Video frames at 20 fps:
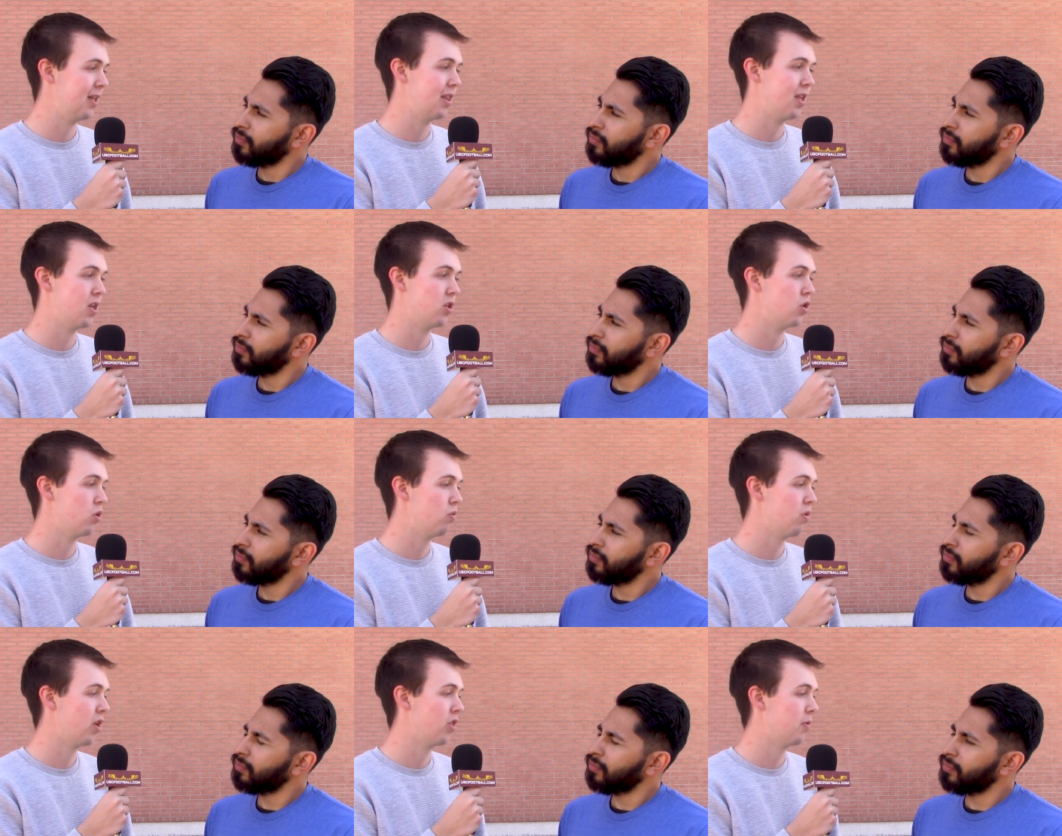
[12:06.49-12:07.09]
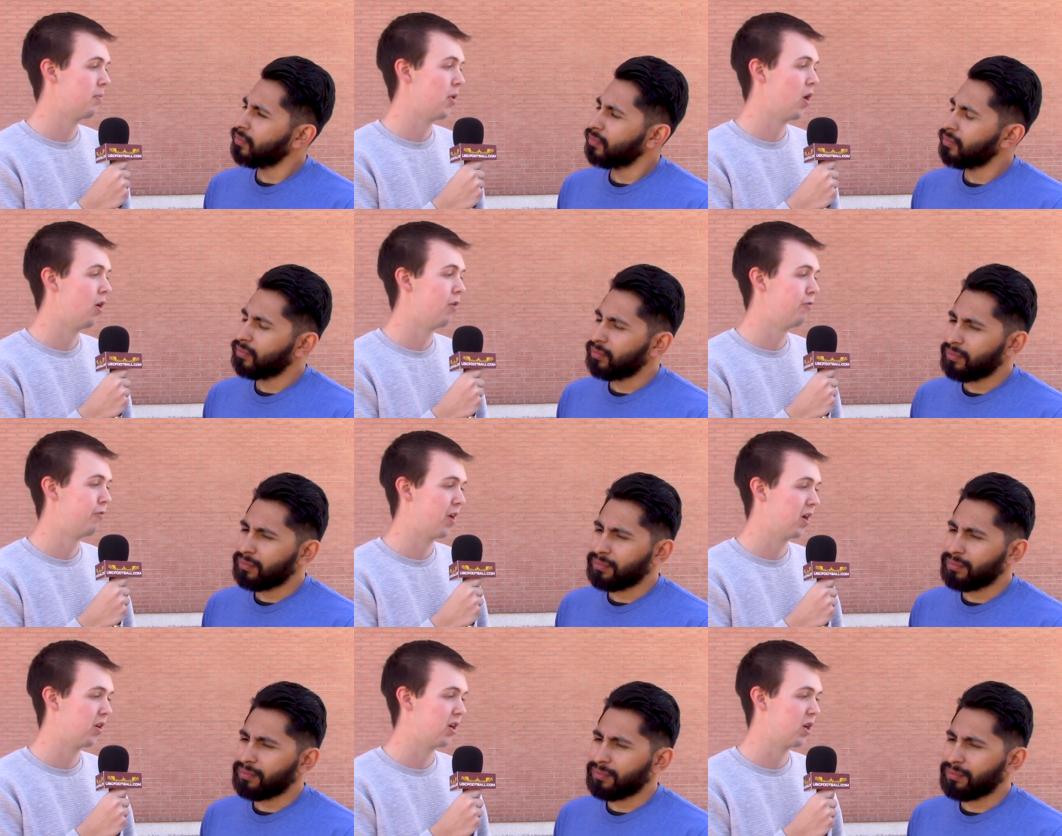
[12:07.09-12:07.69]
Speaker 1: They do run the ball
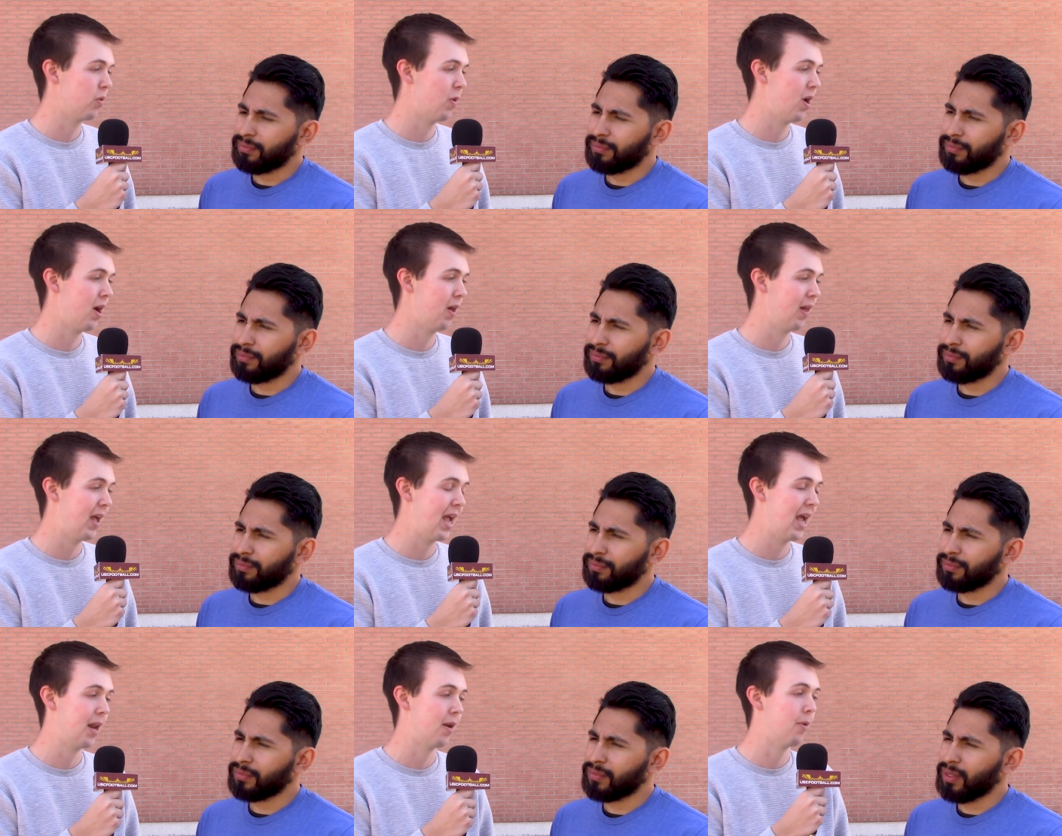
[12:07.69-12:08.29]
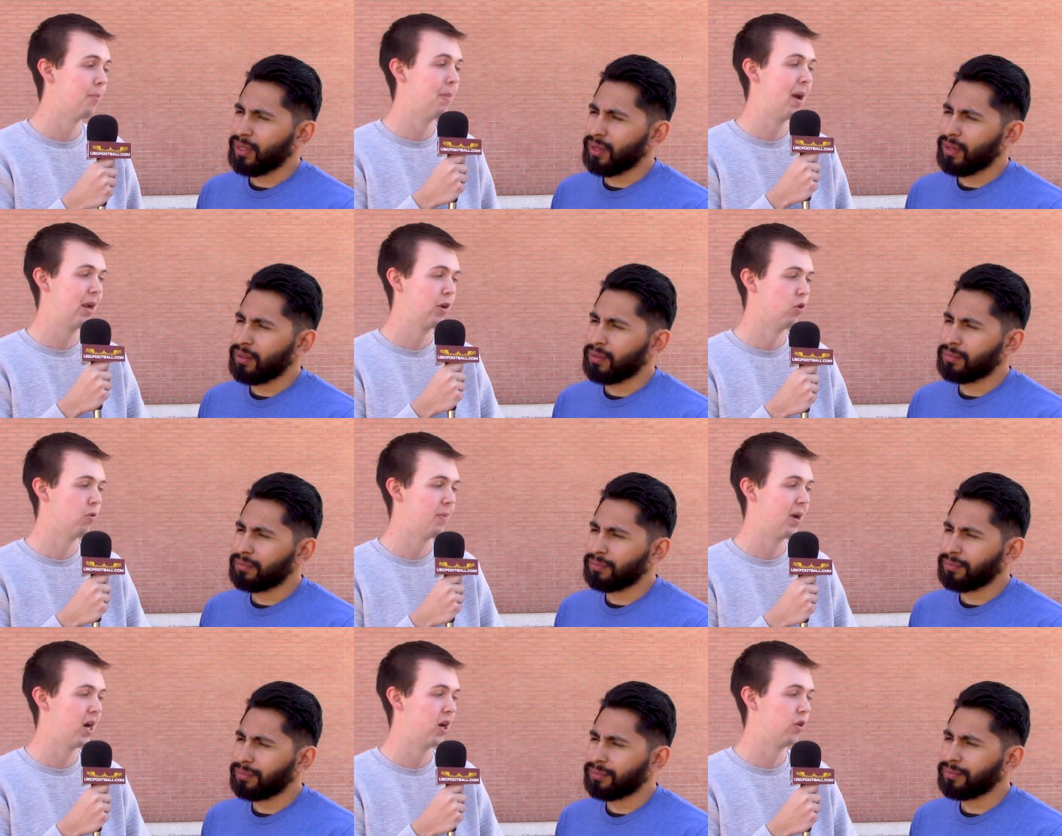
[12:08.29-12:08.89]
very well, and
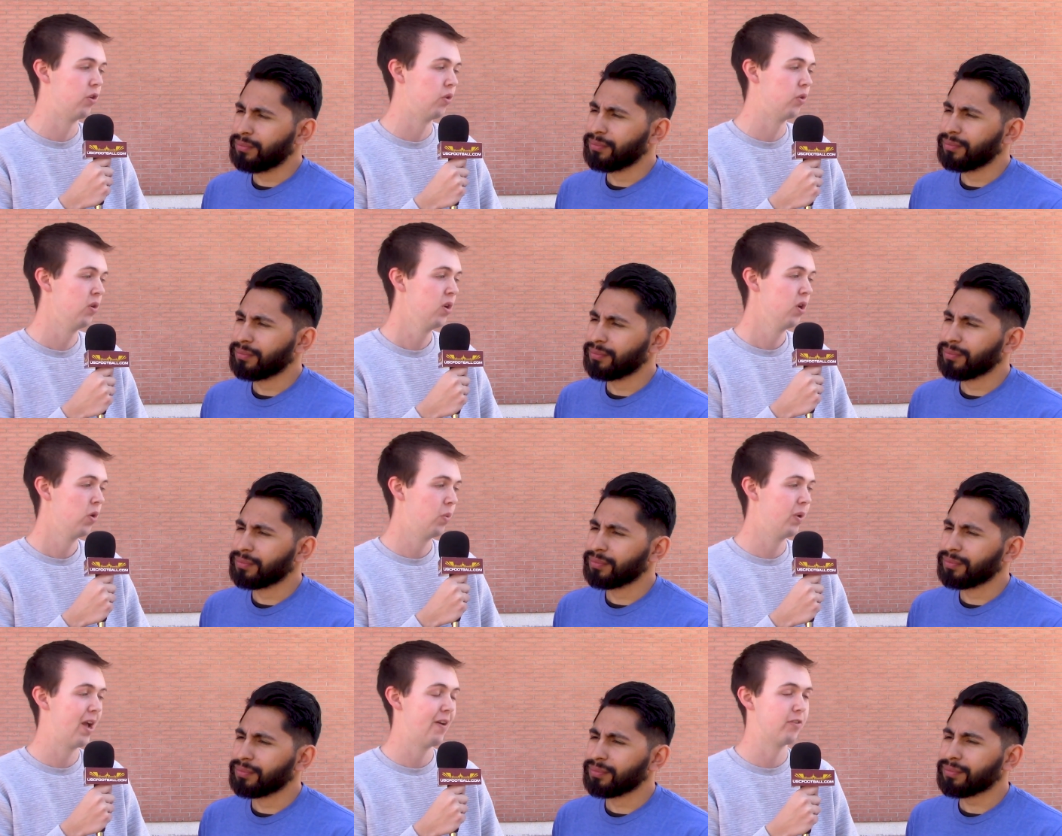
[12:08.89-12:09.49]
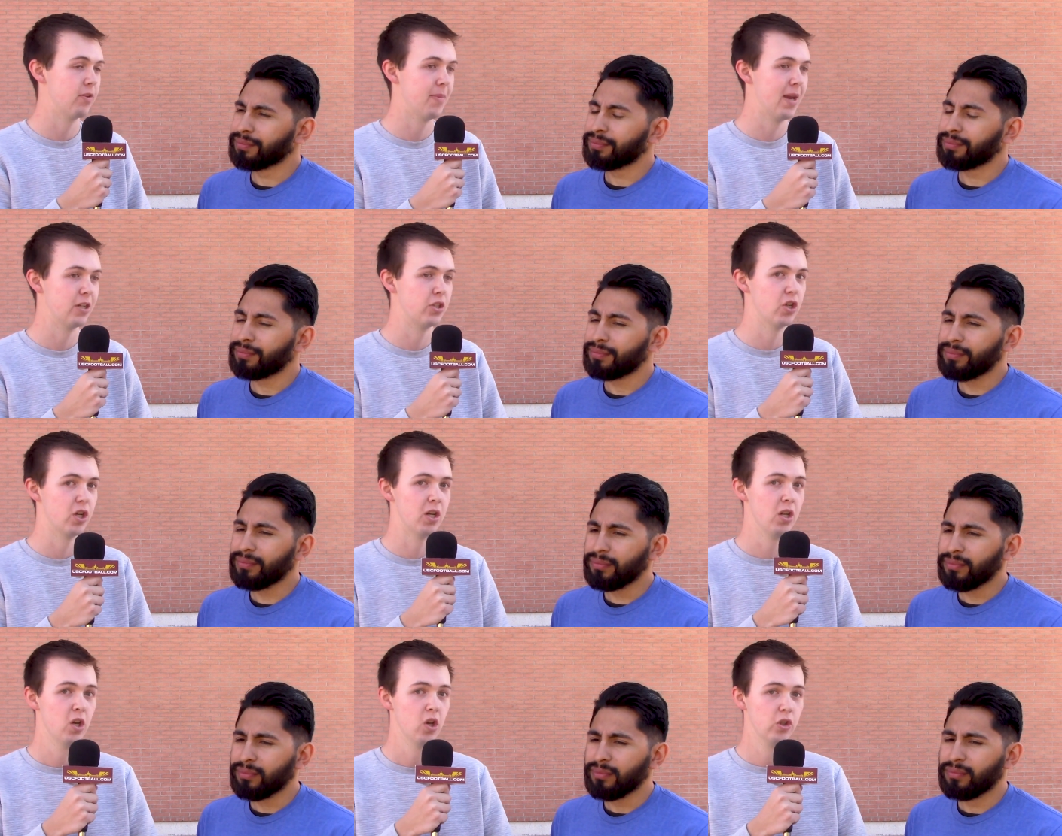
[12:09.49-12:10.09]
Michael Mayer, who we have to
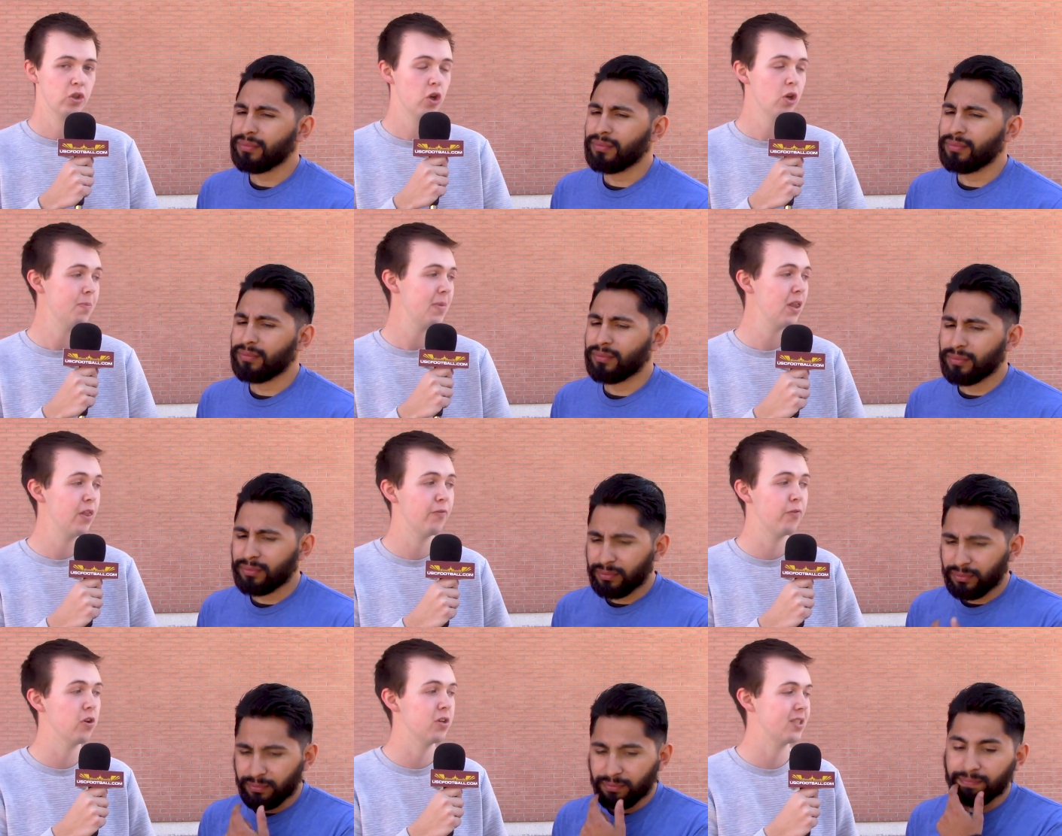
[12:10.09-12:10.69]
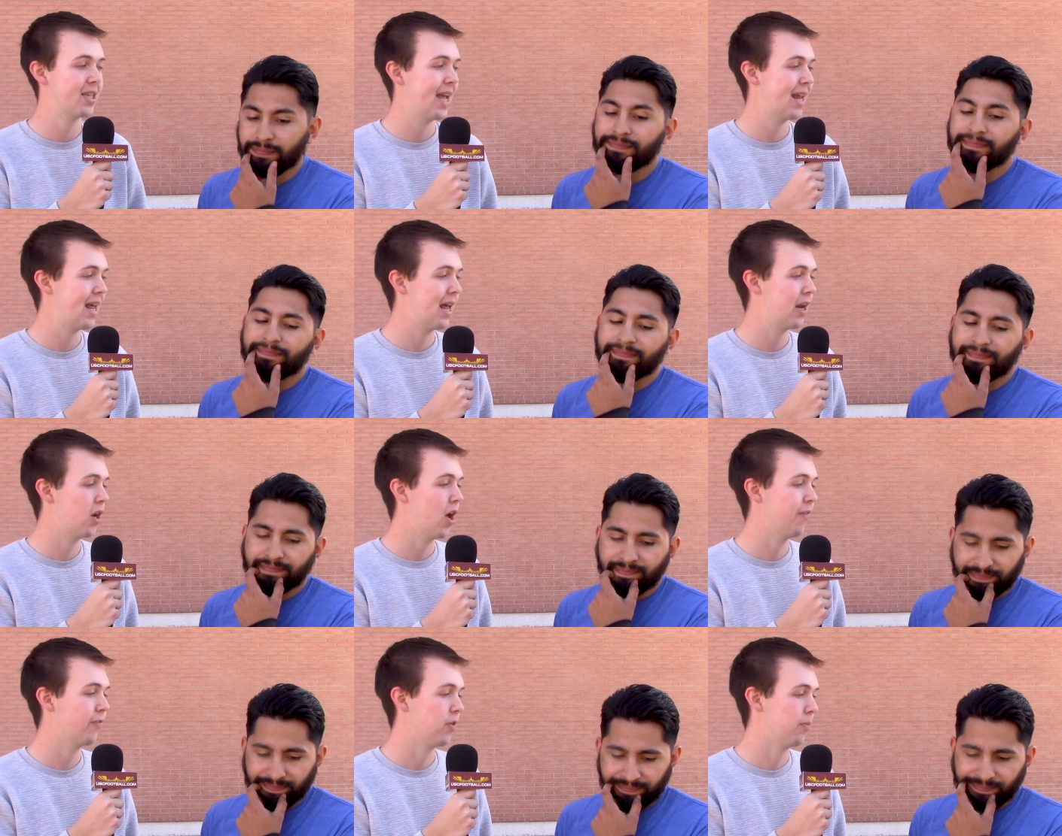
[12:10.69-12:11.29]
mention, could be the first tight
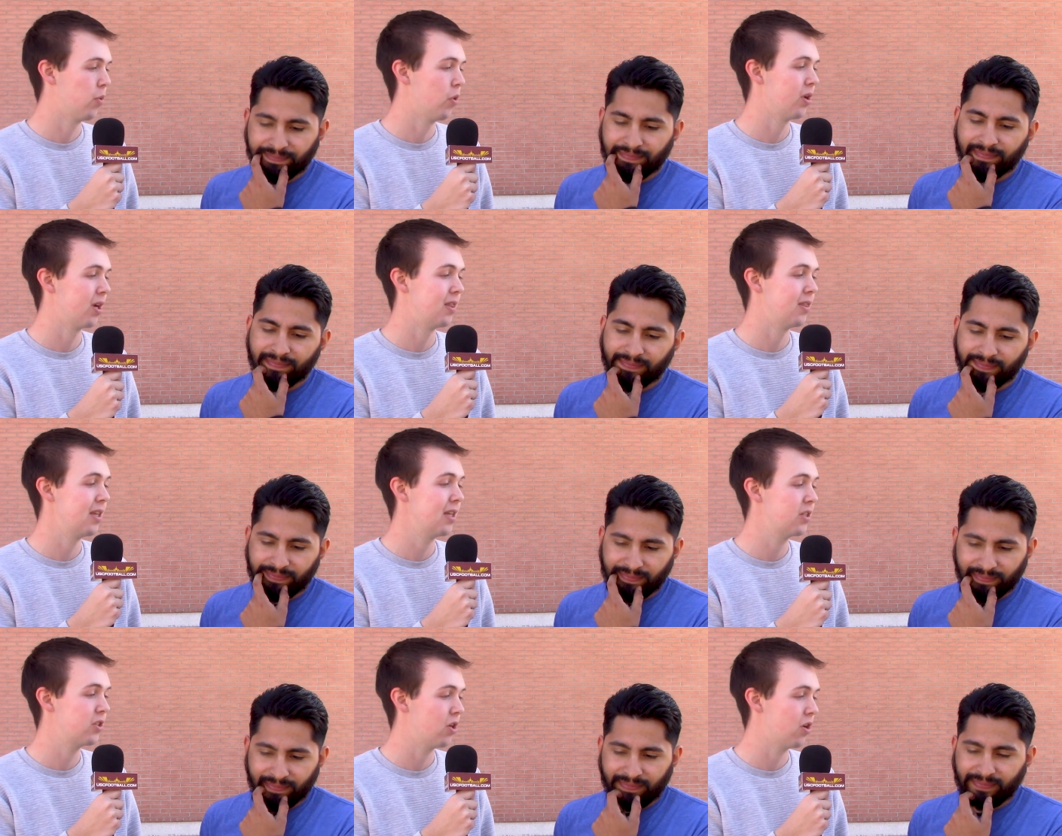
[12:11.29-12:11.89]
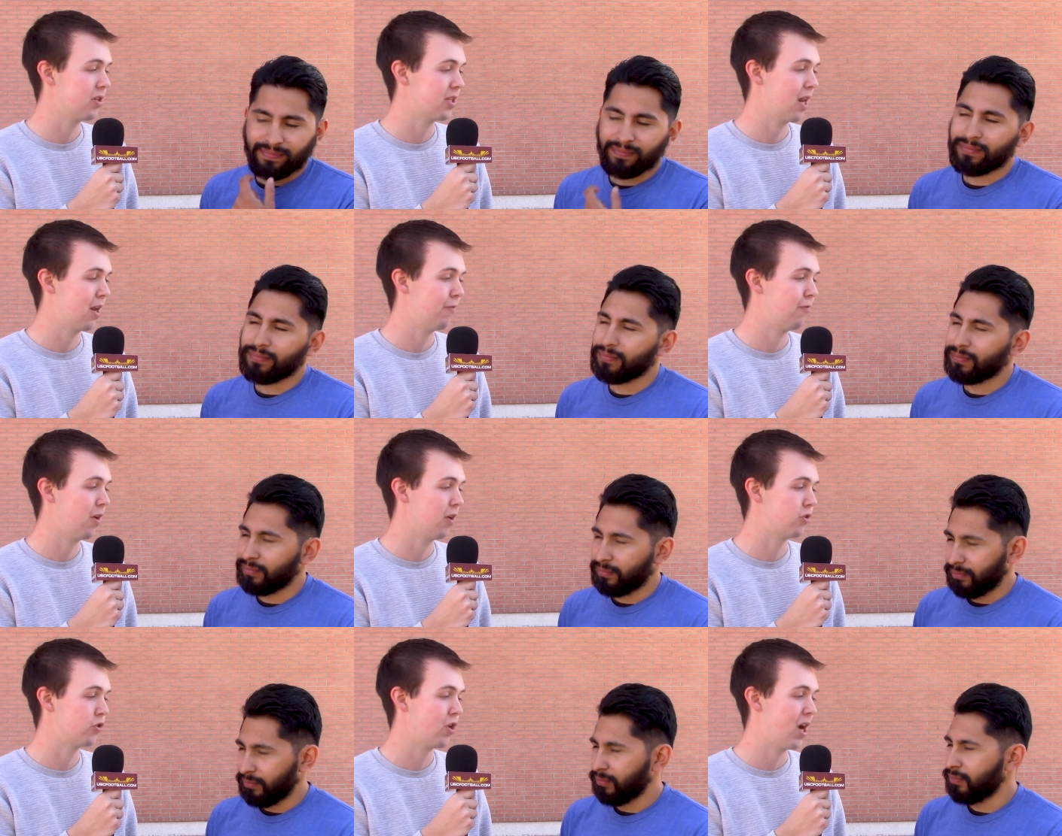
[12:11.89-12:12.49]
end off the board in this year's
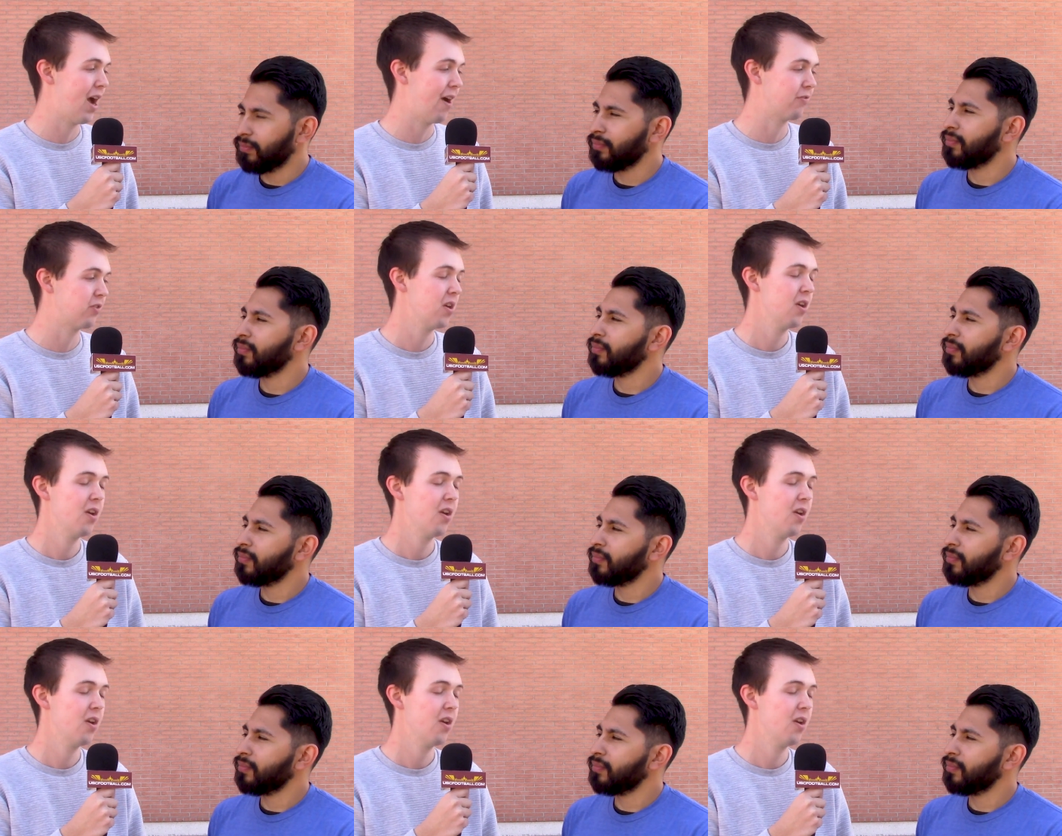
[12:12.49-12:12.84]
NFL draft.